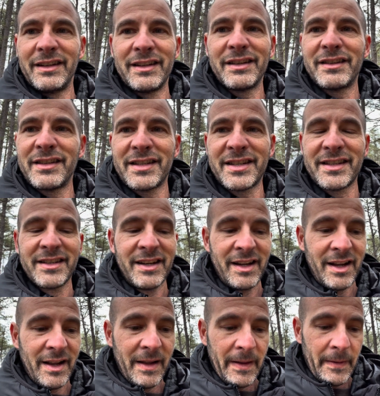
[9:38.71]
just,
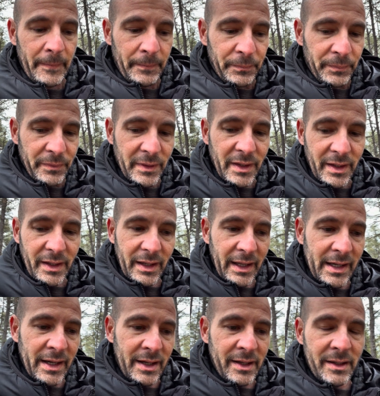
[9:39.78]

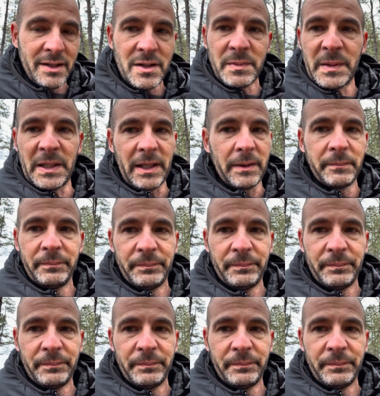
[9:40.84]
and I just be like,